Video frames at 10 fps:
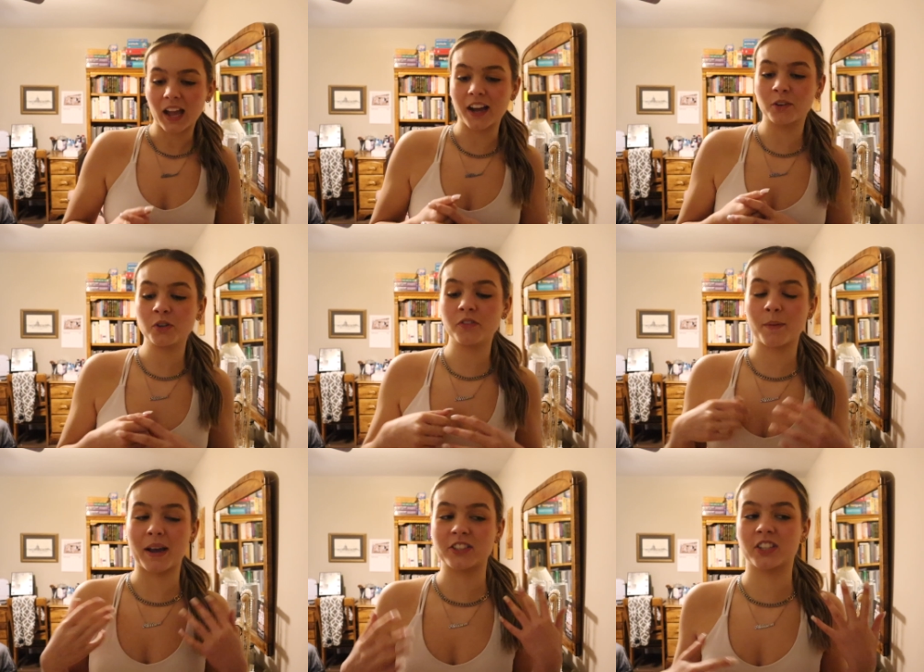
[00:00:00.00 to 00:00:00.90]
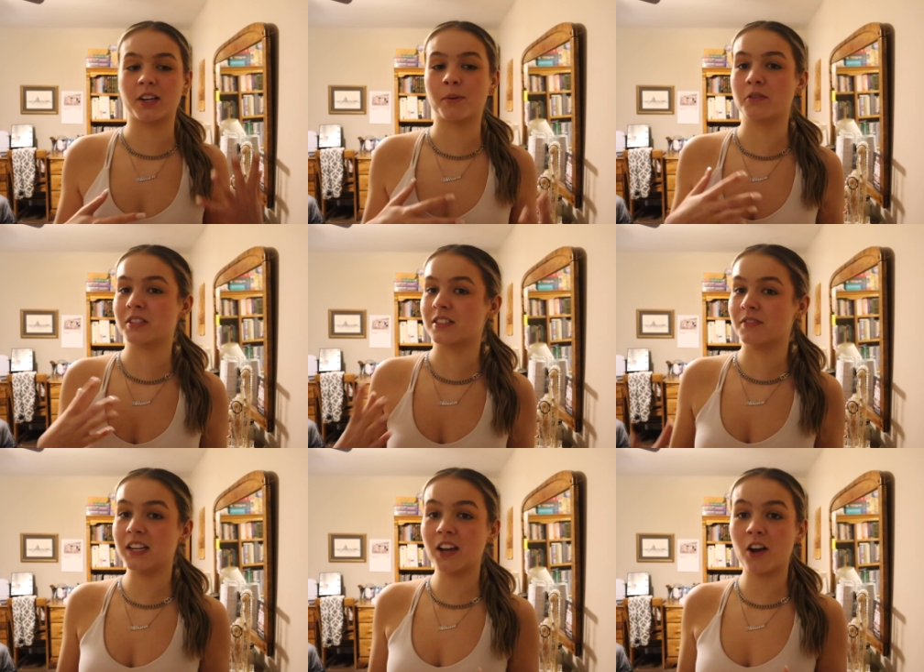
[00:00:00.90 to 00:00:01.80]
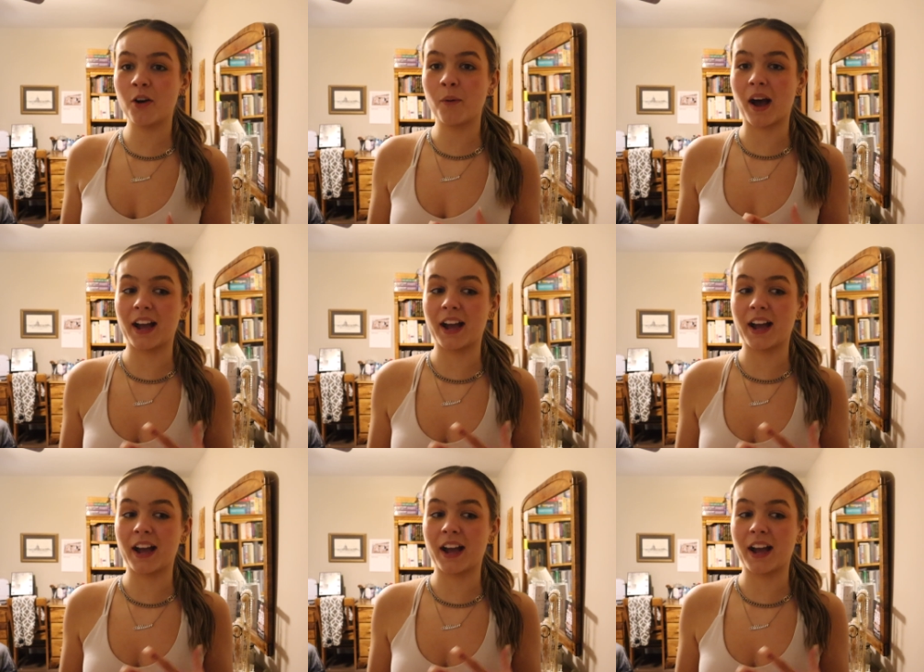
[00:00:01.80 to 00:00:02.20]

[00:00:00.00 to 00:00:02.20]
I don't know if I'm actually going to post this video.